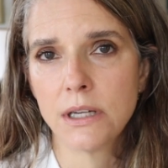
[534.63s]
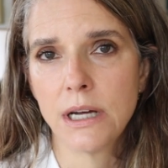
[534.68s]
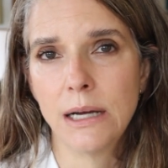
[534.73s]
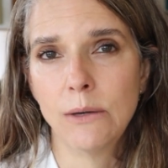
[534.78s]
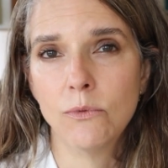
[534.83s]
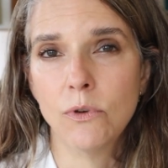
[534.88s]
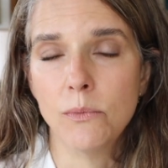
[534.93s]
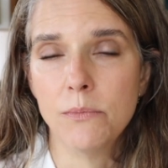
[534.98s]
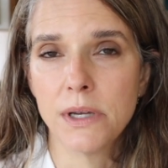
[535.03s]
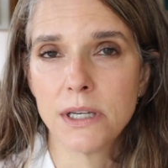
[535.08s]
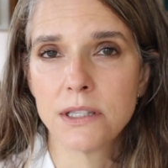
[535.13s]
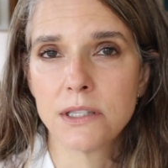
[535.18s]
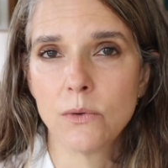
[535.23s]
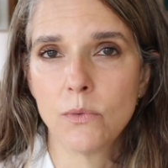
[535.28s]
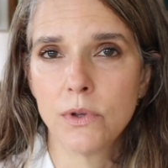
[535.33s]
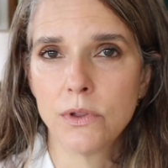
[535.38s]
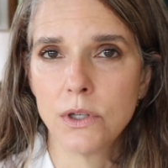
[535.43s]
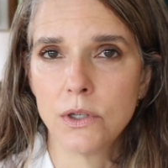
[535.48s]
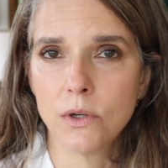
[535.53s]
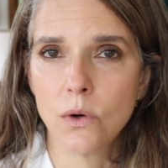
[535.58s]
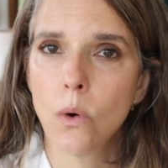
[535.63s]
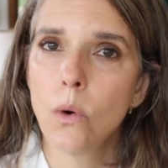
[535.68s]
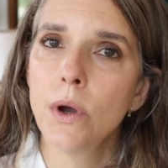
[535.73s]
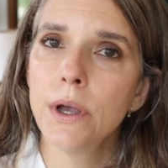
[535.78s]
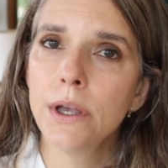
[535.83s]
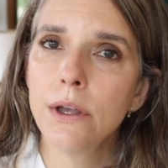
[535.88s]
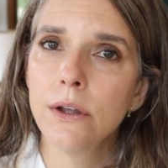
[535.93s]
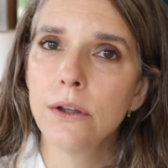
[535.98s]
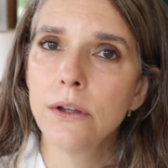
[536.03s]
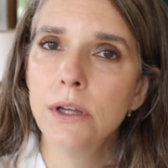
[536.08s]
I will mix it with an
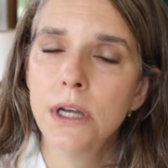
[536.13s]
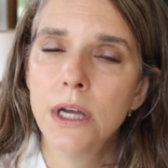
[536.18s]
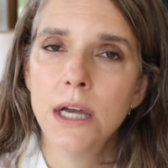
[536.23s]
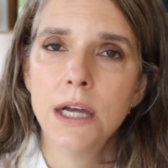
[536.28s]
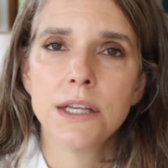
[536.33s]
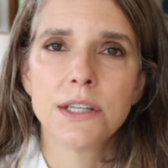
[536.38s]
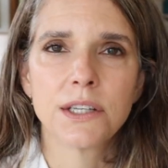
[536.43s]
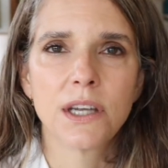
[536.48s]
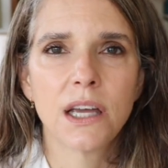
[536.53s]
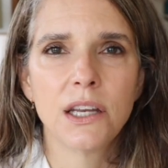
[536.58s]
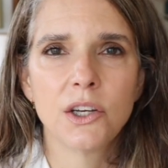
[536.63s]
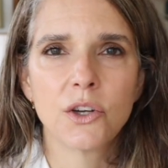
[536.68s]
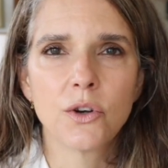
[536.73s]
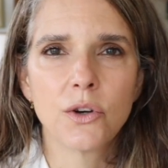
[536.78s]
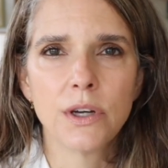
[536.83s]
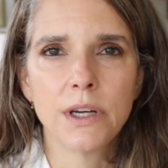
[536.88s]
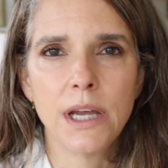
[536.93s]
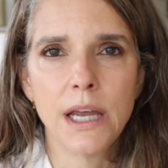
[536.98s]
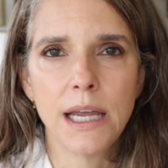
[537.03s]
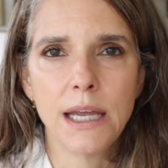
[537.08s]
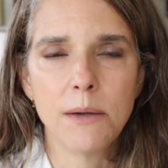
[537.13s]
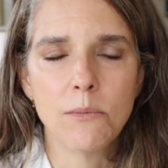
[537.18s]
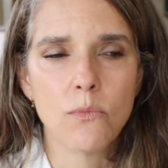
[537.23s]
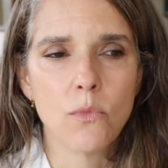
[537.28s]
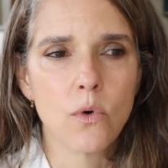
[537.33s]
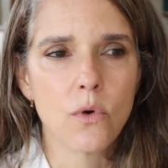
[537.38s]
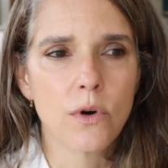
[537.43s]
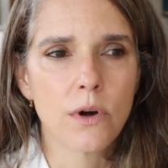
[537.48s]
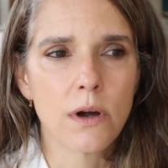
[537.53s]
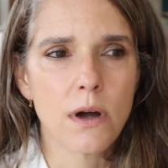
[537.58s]
oil to kind of create
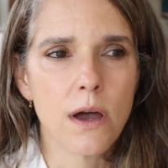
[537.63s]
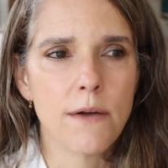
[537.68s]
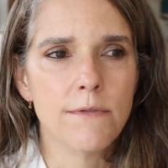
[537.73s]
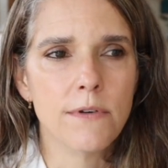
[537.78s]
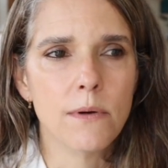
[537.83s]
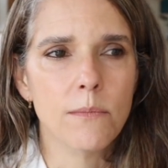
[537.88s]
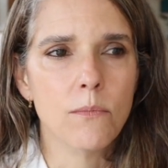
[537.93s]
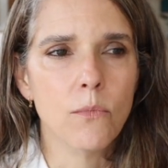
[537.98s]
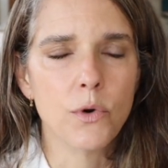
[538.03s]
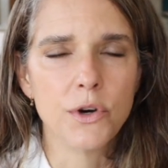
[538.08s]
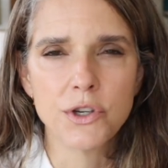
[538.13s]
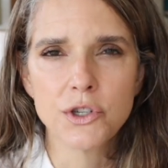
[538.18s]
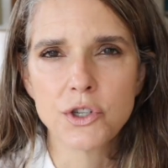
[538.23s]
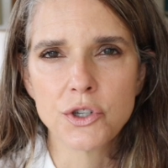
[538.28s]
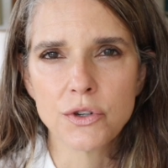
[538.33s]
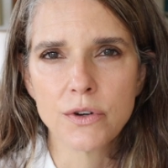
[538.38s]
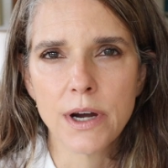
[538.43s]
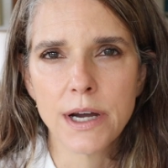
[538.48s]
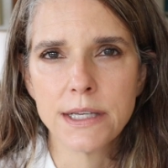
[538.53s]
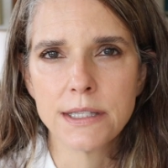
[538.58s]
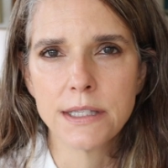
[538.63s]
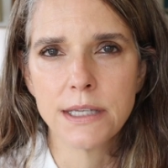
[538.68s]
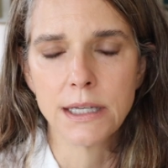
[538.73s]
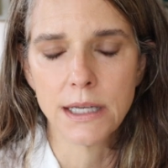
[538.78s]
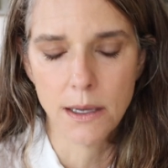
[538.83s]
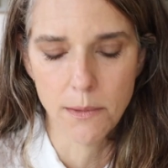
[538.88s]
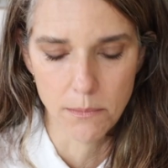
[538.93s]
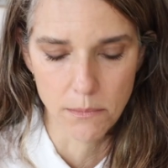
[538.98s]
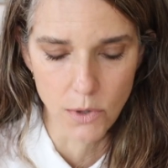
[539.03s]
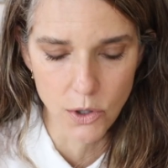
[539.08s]
more of a
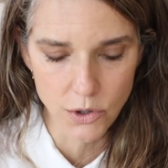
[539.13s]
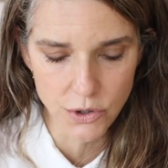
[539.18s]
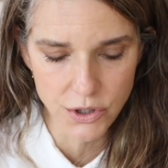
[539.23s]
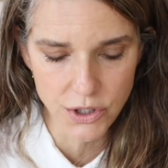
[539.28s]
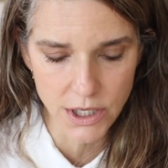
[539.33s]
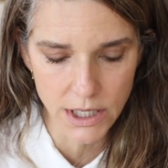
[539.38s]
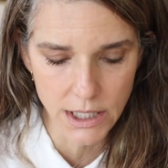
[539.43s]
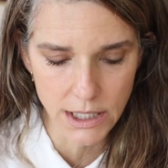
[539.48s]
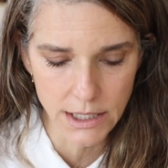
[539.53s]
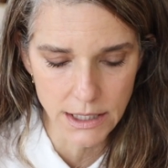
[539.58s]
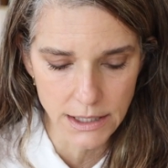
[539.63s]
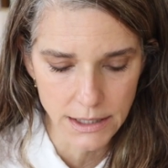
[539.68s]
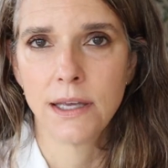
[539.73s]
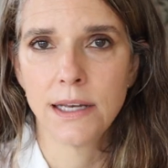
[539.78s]
moisturizing emulsion.